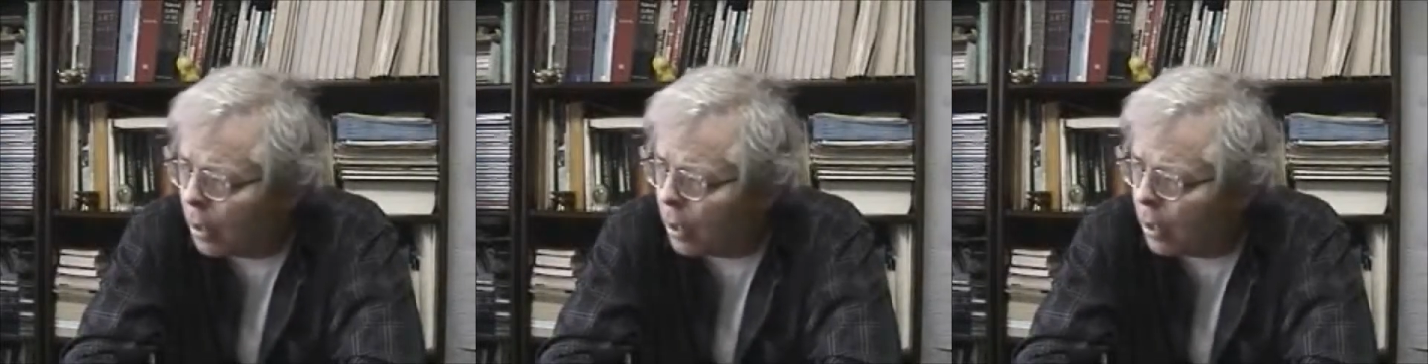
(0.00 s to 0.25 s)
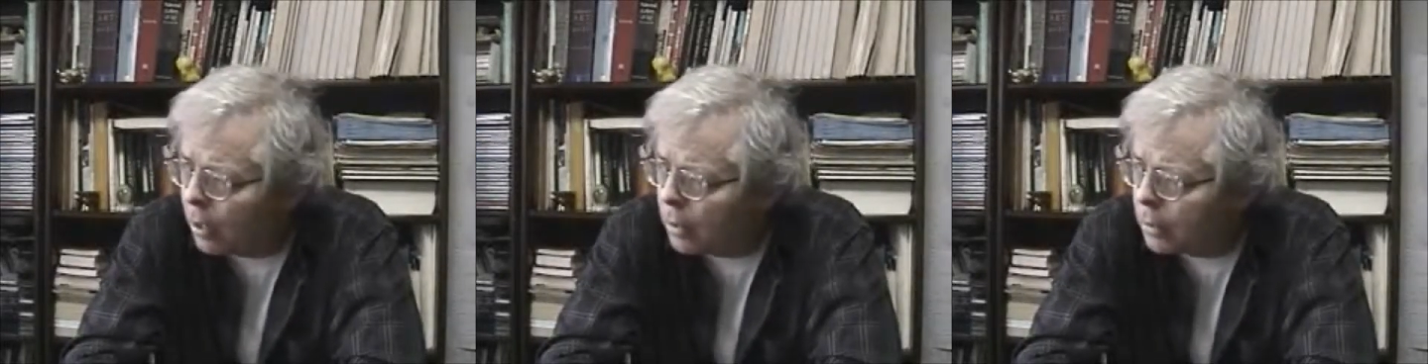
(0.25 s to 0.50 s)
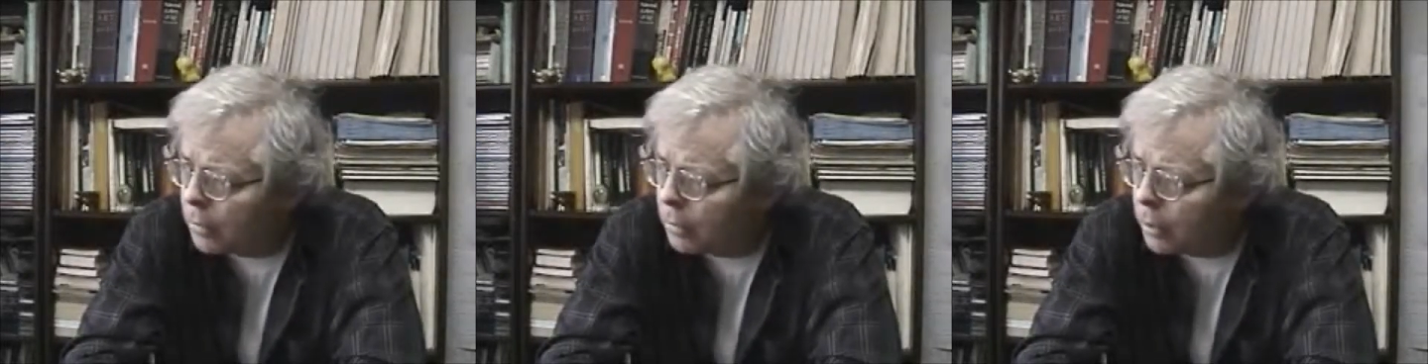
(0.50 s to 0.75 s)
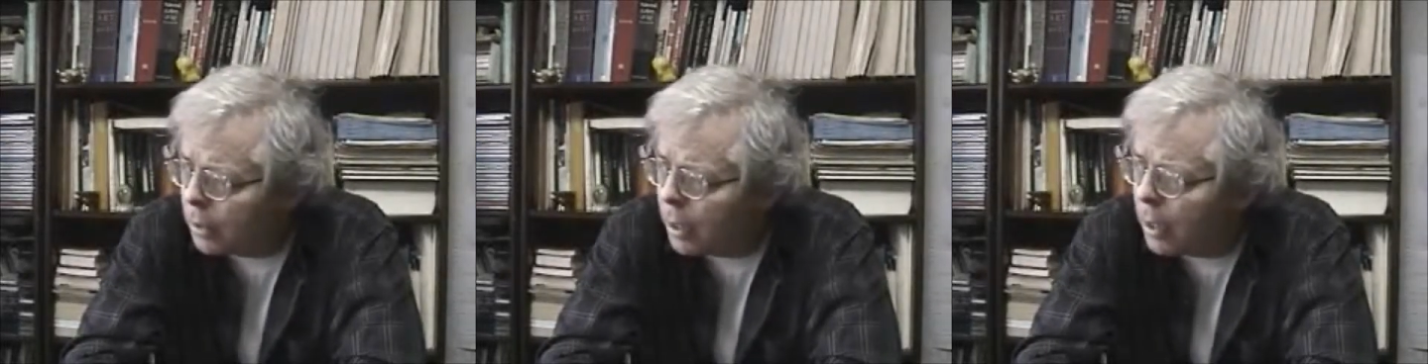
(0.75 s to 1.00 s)

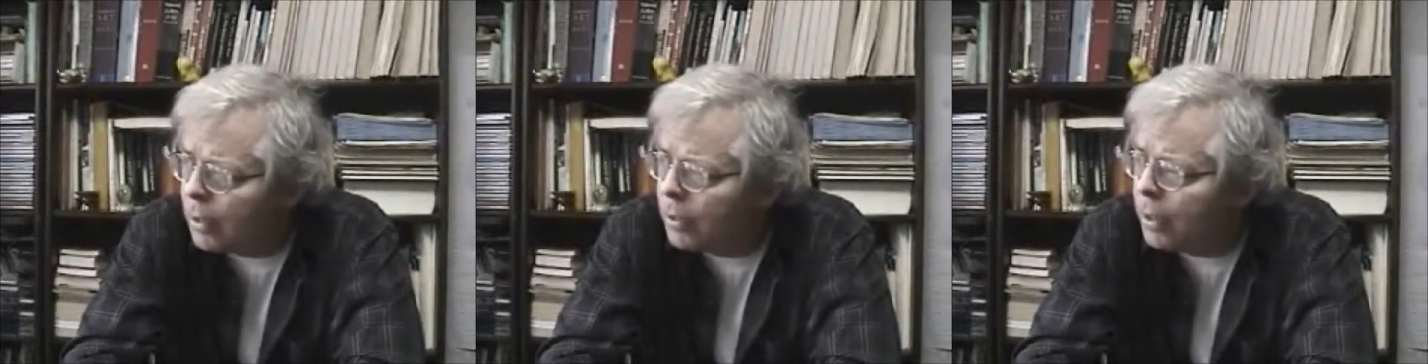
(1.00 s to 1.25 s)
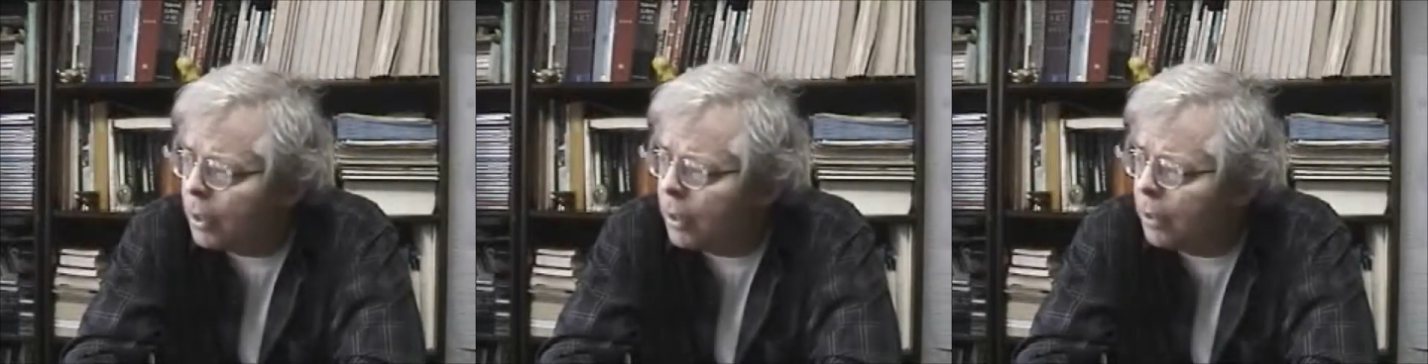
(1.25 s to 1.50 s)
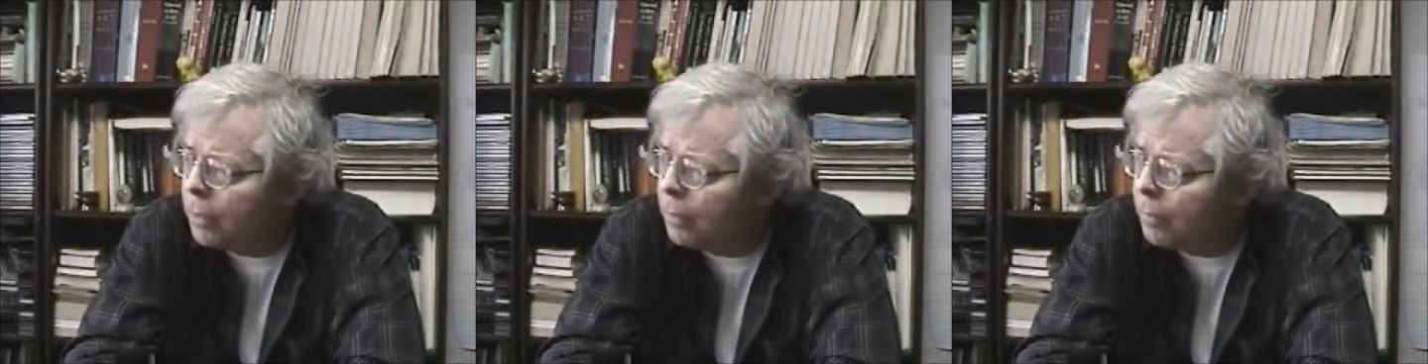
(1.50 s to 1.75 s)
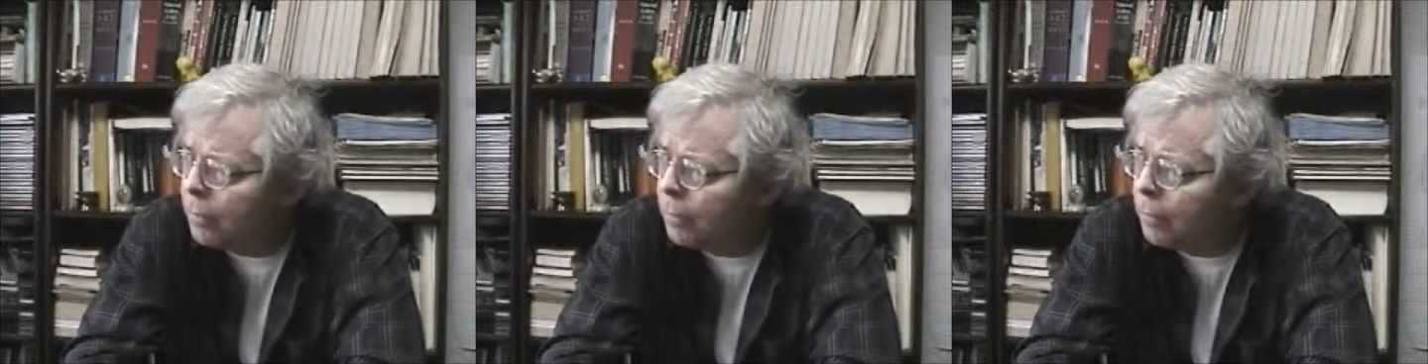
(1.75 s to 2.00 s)
In the
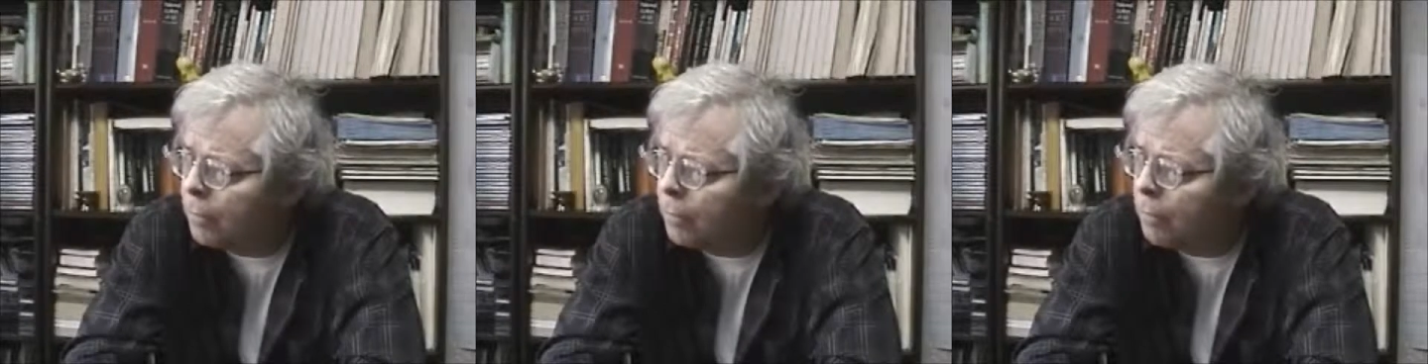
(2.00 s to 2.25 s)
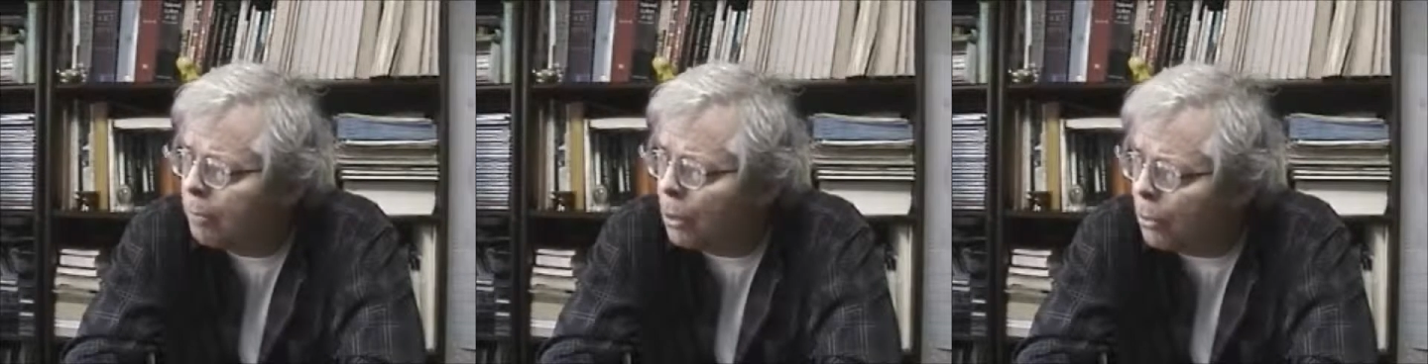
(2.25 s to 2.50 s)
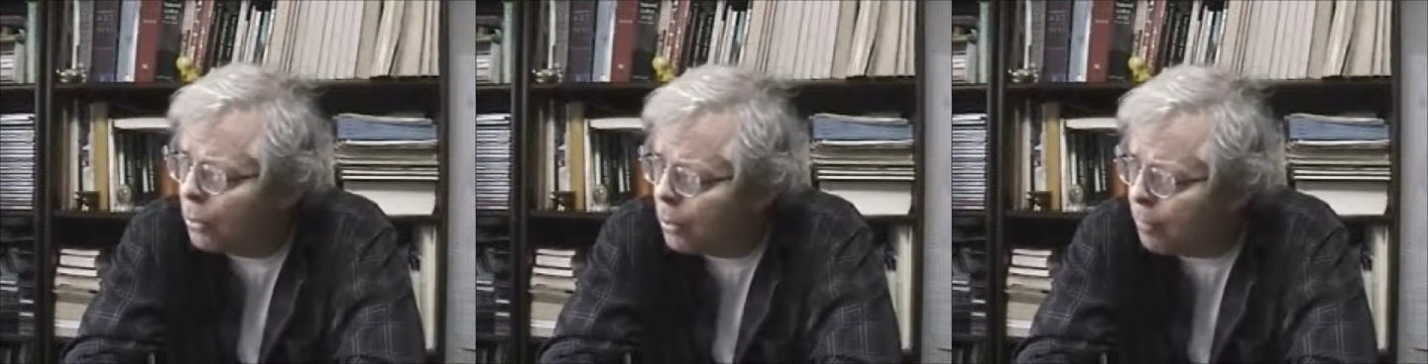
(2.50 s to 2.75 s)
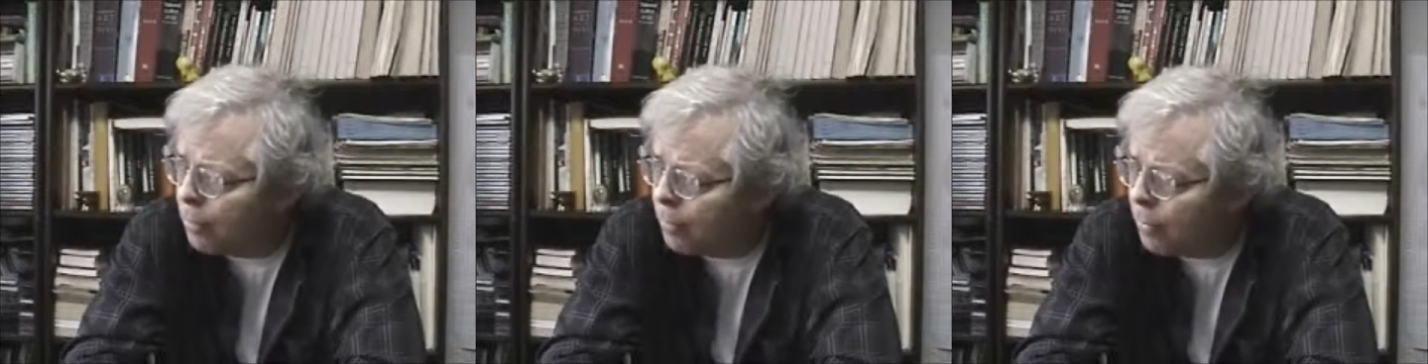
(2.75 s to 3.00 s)

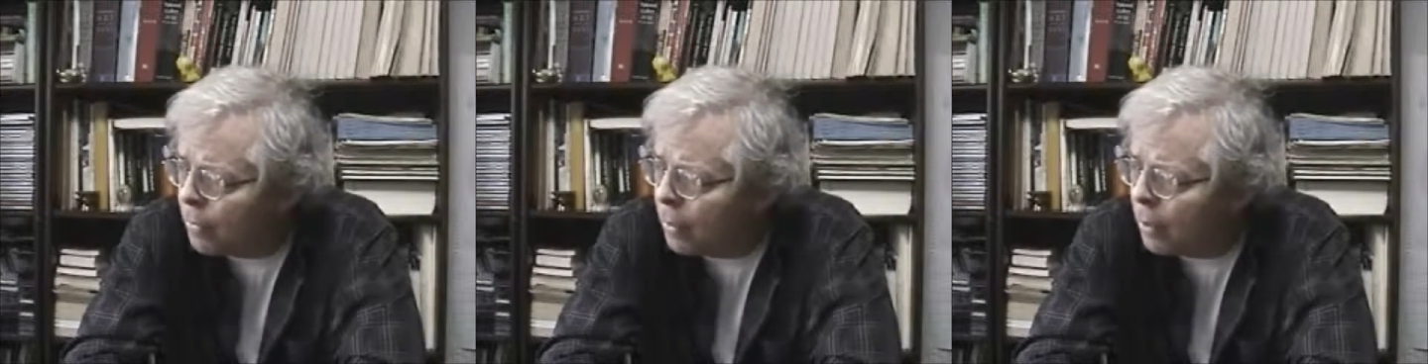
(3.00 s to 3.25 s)
poem,